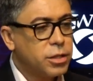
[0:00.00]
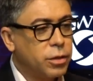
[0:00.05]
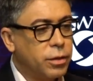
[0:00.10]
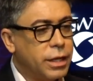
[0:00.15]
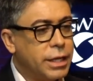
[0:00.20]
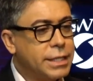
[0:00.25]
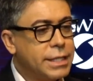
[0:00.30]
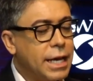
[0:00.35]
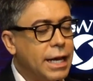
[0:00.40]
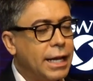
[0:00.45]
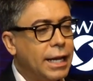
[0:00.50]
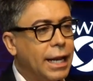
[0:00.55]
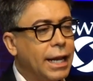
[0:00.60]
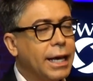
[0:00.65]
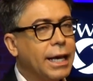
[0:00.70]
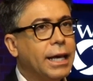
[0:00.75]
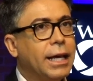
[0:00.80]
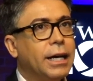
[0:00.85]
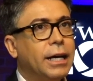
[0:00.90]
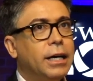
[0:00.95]
So is
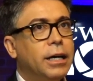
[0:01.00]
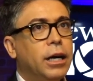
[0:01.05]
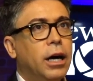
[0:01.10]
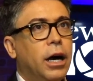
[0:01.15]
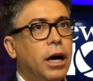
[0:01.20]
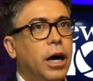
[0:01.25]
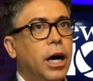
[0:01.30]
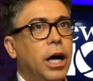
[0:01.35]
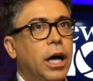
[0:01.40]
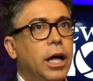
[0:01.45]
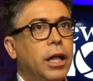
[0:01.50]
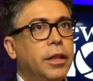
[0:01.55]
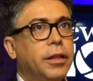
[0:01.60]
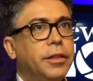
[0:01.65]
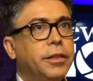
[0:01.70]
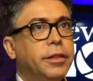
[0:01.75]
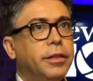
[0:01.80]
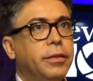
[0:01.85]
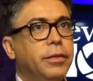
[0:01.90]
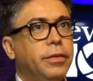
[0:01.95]
that like
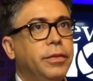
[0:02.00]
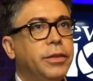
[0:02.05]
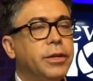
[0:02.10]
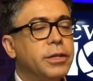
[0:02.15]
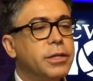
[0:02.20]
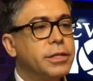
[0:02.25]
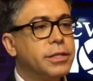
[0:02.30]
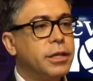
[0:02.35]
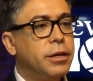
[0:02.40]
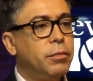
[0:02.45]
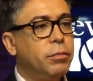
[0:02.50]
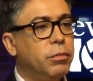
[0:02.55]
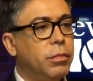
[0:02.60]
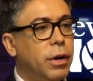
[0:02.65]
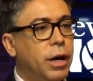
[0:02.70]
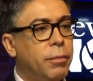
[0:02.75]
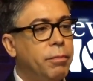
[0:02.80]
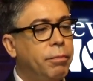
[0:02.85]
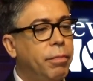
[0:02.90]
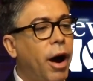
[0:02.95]
there's
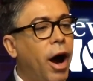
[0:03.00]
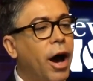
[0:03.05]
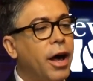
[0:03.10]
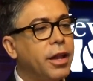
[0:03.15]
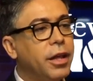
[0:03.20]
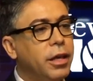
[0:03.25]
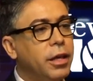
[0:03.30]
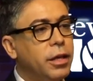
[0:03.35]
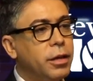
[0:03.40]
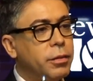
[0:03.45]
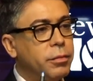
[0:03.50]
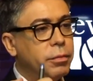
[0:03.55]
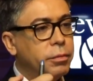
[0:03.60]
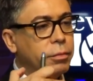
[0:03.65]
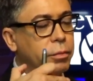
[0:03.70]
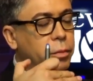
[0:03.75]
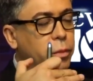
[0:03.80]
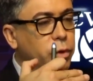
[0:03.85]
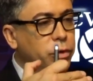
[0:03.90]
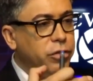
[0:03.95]
a body
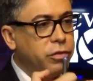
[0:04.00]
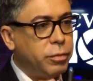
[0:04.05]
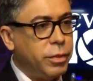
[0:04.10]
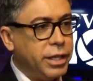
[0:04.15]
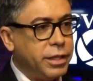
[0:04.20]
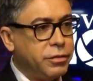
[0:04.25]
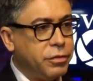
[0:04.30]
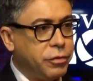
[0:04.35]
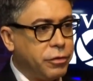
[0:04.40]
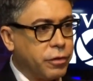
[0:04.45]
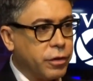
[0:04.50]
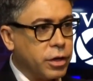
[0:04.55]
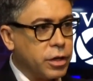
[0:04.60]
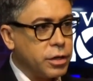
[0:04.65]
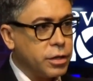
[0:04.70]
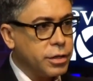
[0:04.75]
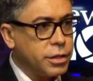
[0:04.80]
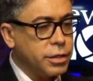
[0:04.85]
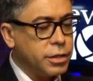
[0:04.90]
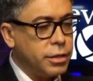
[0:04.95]
movement
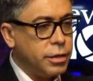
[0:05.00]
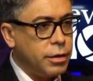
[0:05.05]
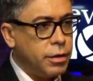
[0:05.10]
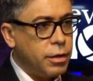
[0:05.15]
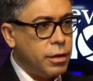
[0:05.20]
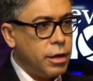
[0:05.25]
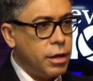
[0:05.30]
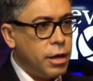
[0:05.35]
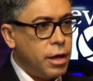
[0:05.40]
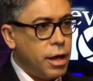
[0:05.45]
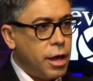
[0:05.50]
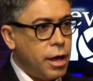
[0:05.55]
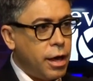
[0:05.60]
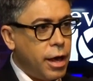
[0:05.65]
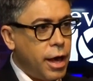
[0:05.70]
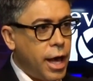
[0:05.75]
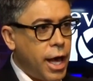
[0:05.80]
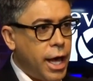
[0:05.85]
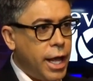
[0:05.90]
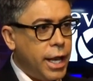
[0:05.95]
first,
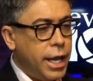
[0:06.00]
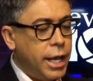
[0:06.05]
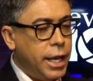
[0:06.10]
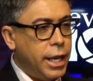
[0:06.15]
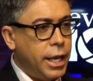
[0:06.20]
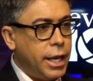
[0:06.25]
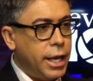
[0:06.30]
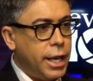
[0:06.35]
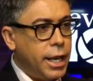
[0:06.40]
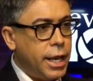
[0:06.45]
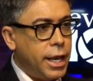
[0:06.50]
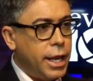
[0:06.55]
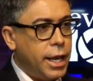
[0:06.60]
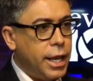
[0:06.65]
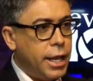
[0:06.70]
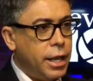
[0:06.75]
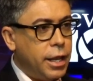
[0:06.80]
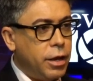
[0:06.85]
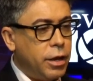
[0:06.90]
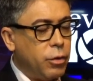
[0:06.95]
and
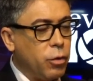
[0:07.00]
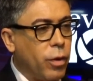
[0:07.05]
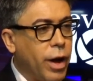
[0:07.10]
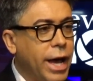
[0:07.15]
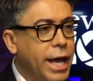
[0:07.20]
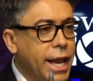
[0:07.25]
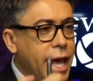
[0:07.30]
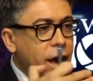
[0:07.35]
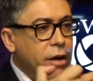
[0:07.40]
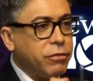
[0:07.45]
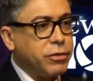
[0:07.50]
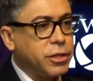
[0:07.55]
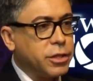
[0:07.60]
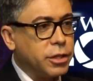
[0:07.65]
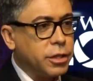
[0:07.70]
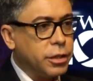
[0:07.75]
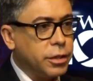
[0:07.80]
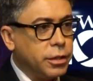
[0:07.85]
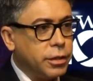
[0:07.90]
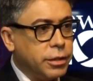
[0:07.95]
right
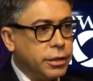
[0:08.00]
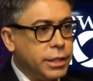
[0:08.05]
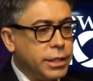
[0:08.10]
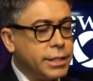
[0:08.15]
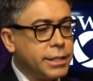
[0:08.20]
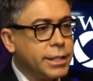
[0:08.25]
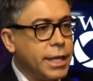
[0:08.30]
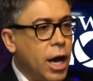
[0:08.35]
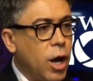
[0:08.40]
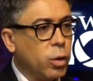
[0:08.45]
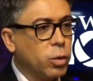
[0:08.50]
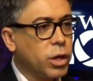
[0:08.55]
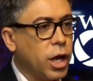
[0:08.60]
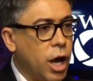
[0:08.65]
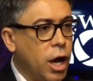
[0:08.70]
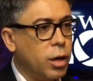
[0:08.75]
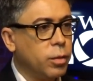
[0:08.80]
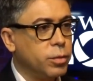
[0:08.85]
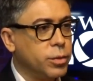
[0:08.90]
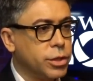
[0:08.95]
after the
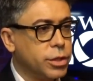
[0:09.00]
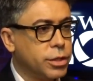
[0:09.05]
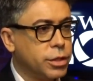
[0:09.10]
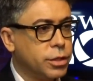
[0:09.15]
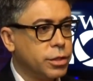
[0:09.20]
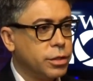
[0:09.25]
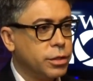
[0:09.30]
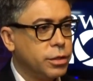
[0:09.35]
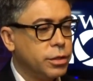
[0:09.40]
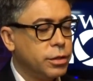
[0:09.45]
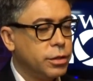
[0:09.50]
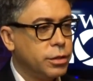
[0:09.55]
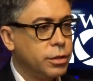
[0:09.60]
sound comes?